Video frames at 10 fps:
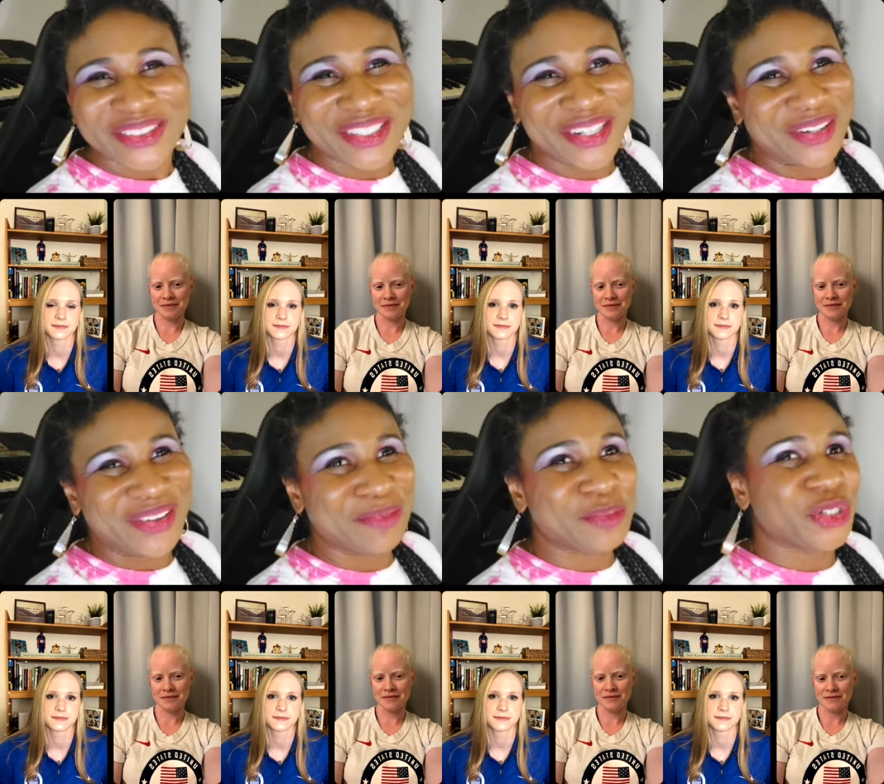Speaker 1: you know
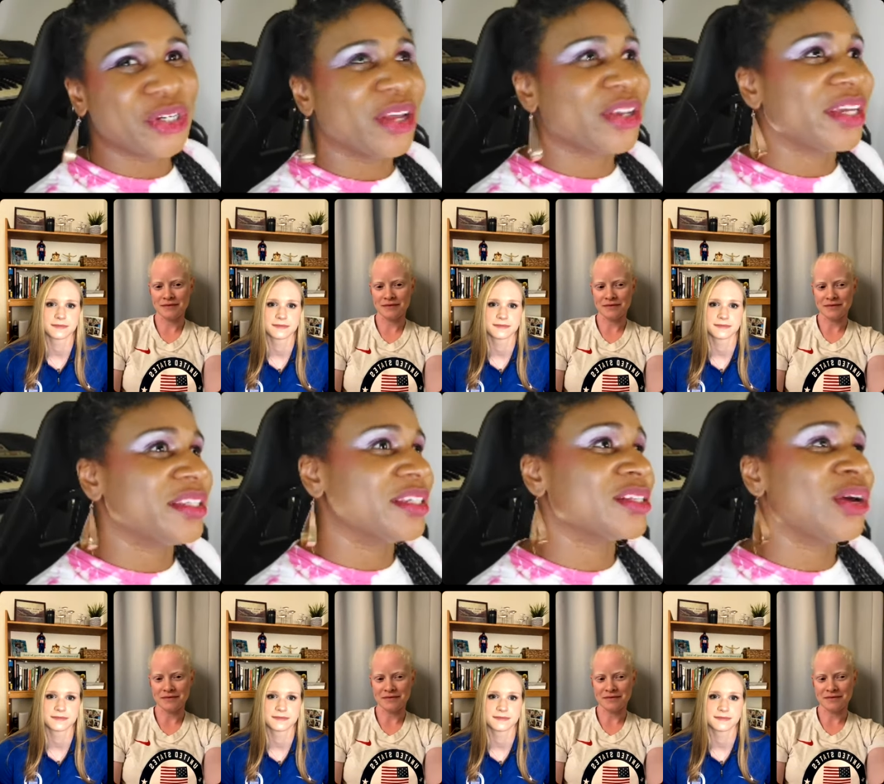i'm sure y'all get
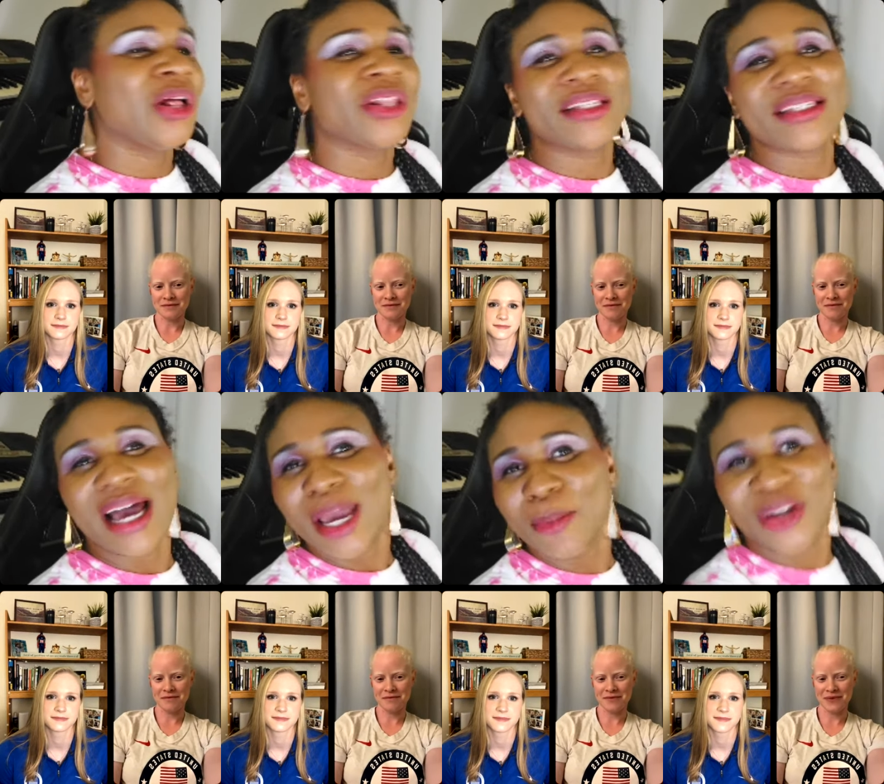this all the
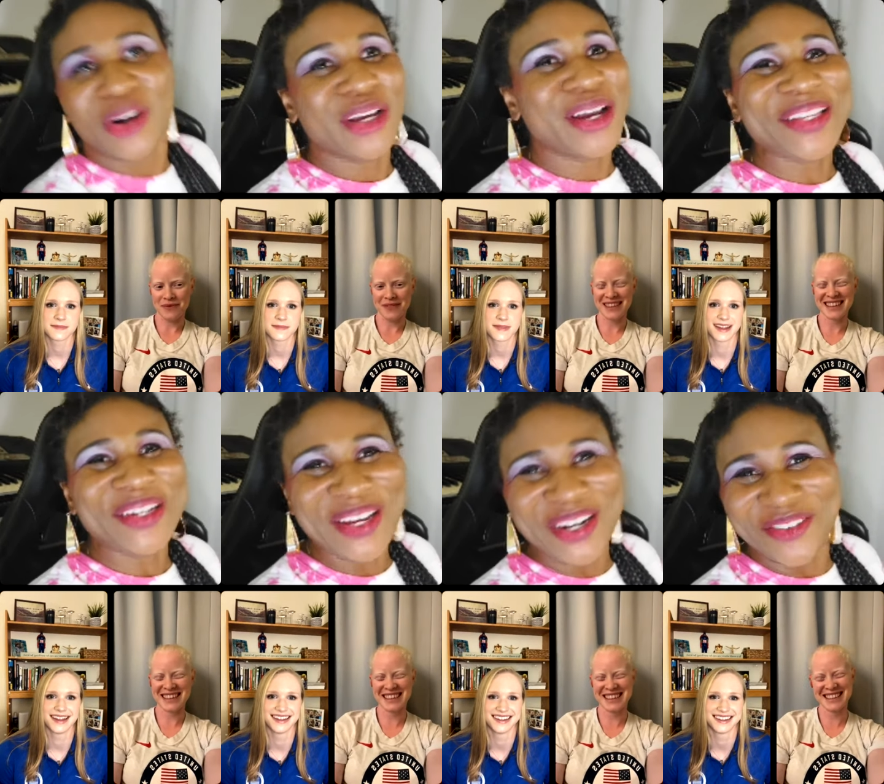time on all y'all
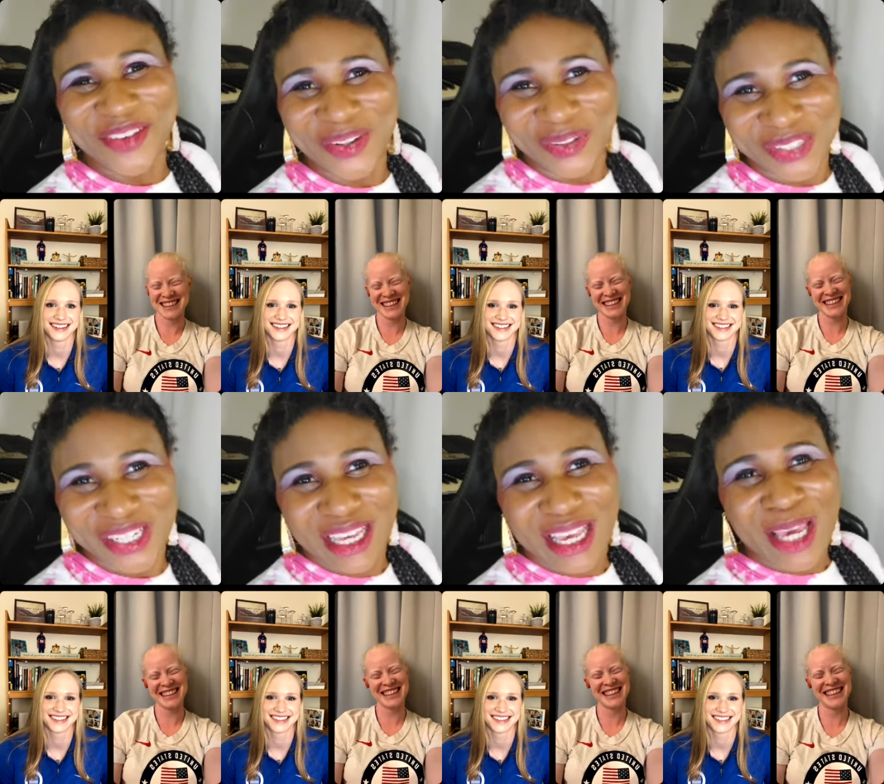little interviews
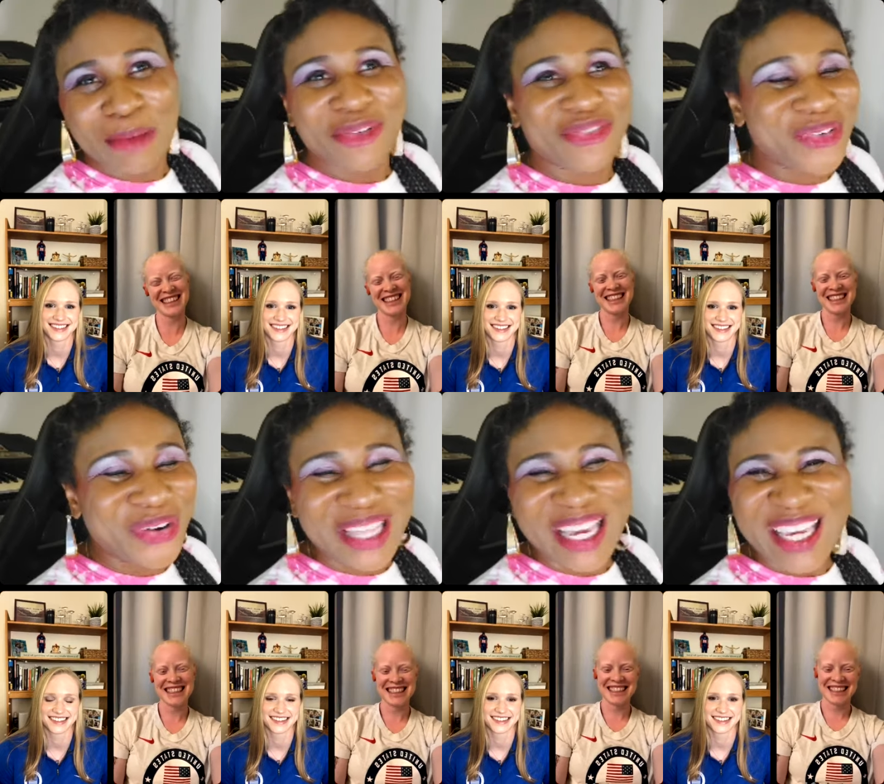before
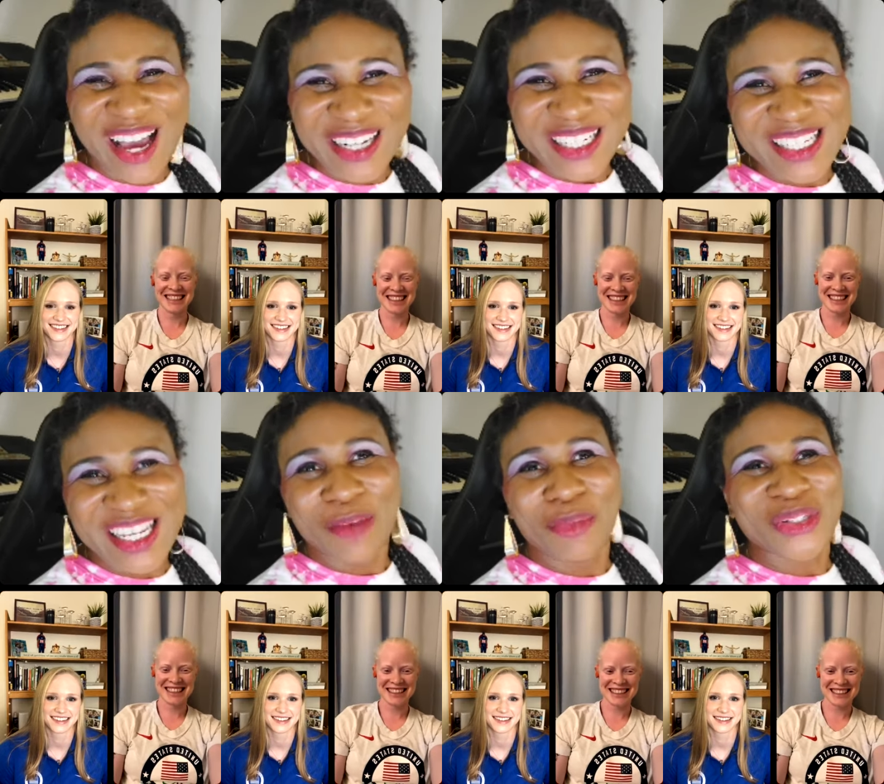the young
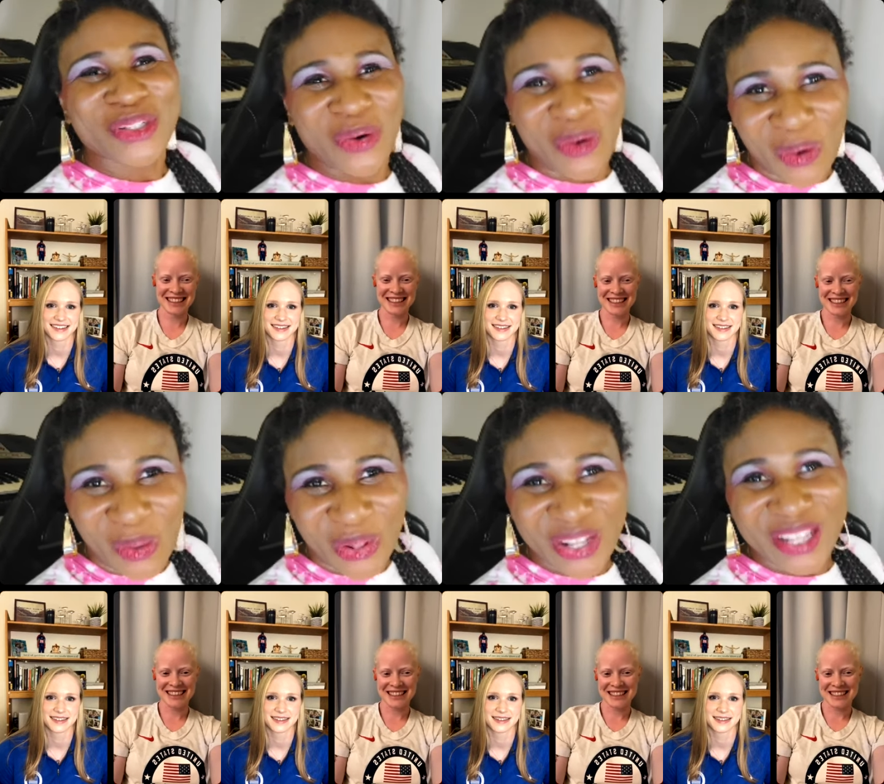disabled
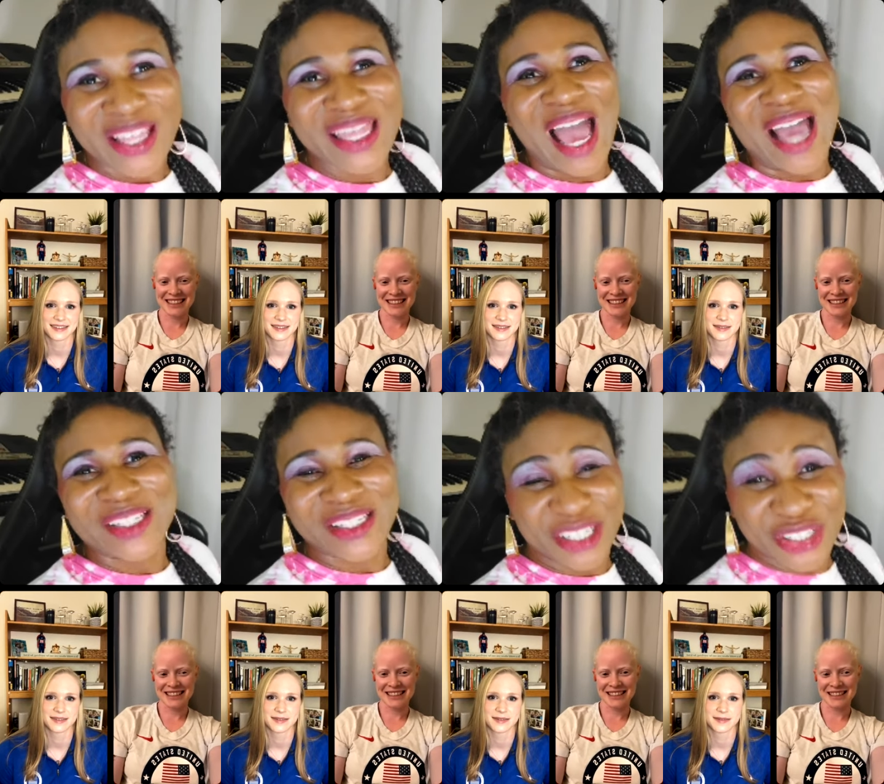girl that
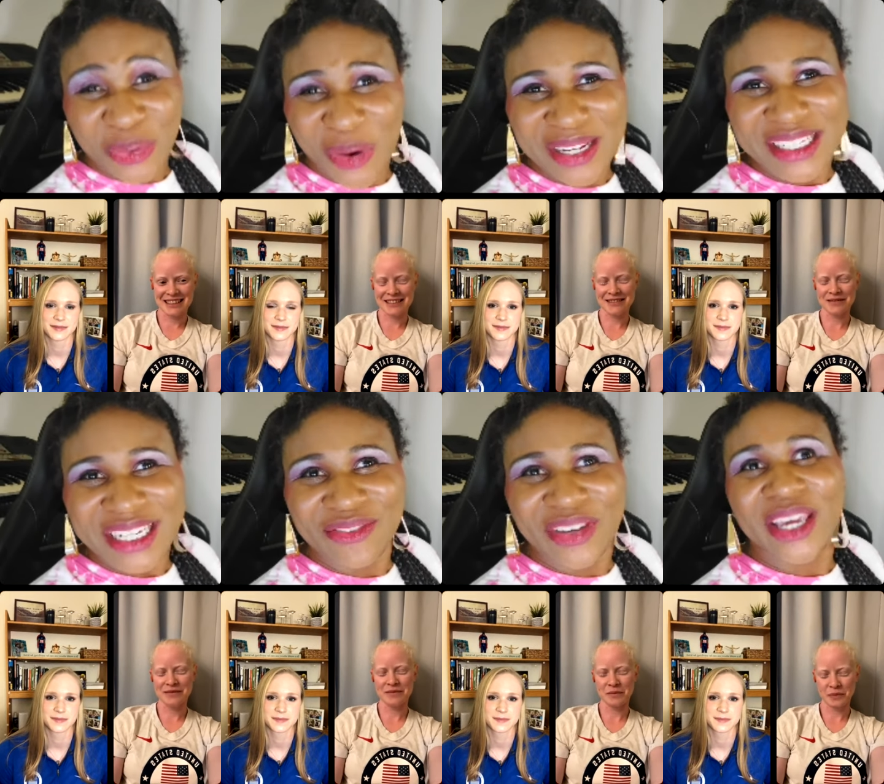sees you on
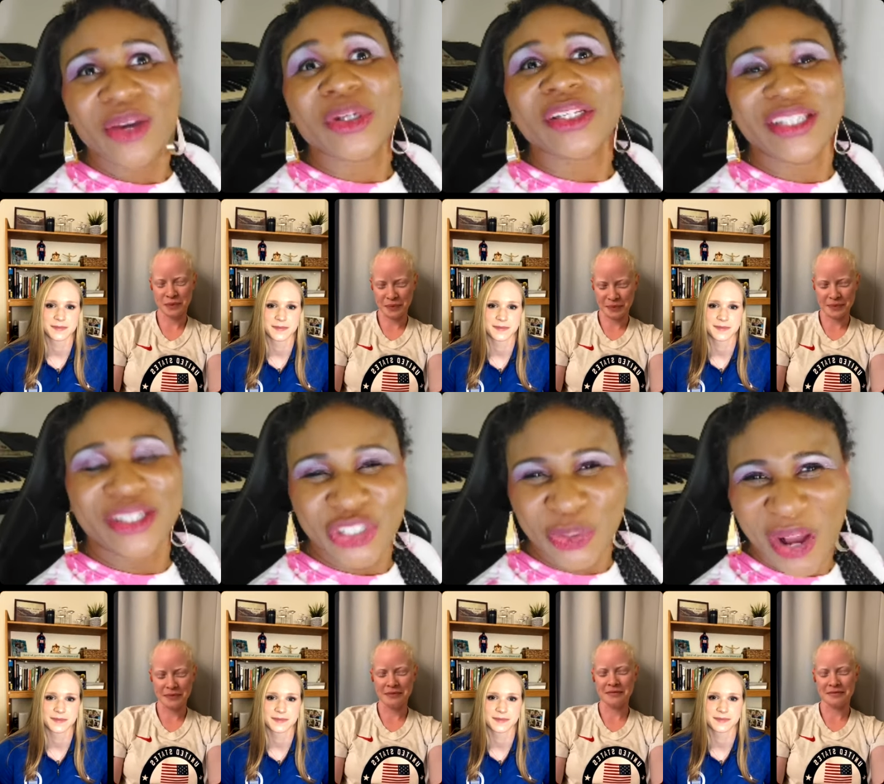TV or
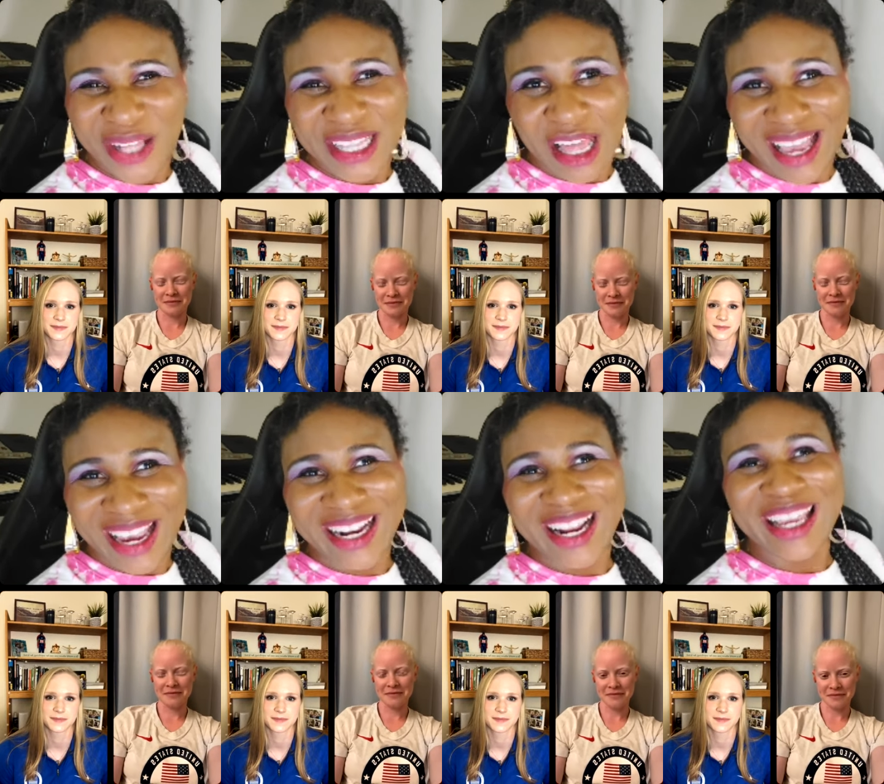sees you
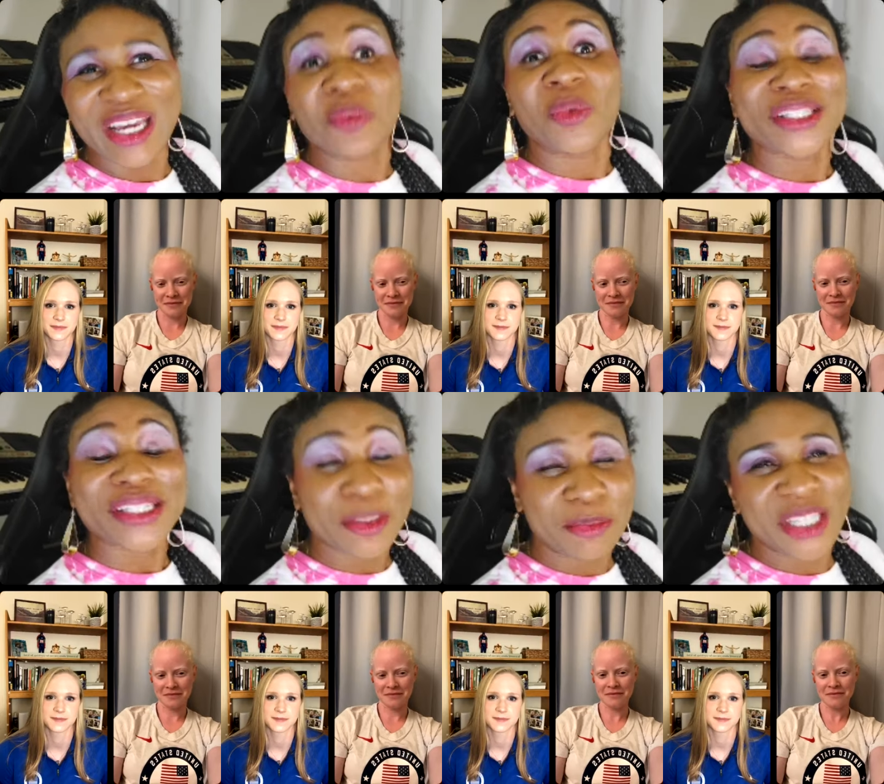online and wants
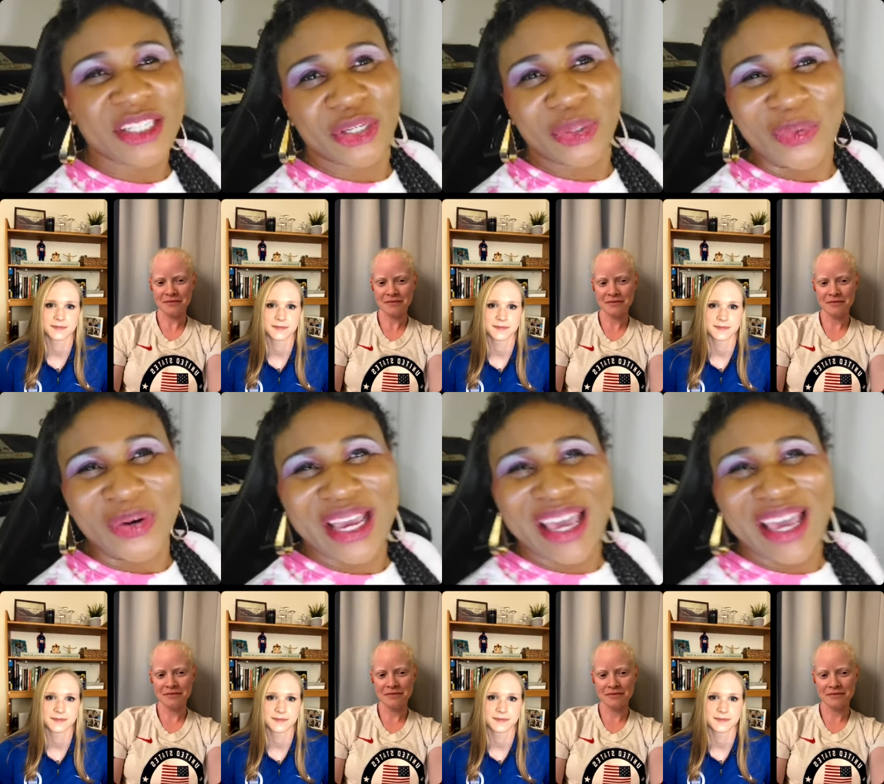to be you